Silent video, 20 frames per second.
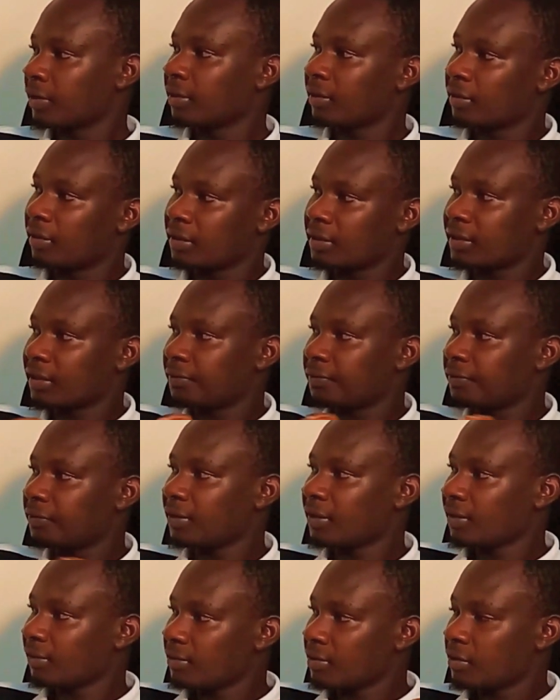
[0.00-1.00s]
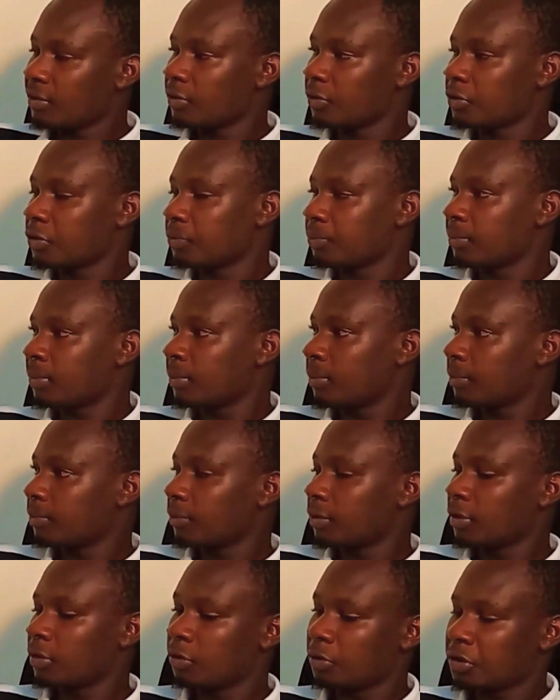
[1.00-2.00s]
you find that there's a very huge
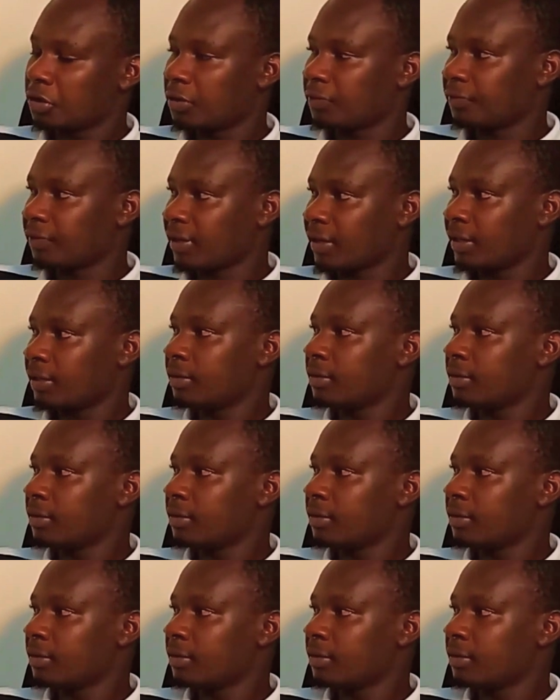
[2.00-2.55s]
divide.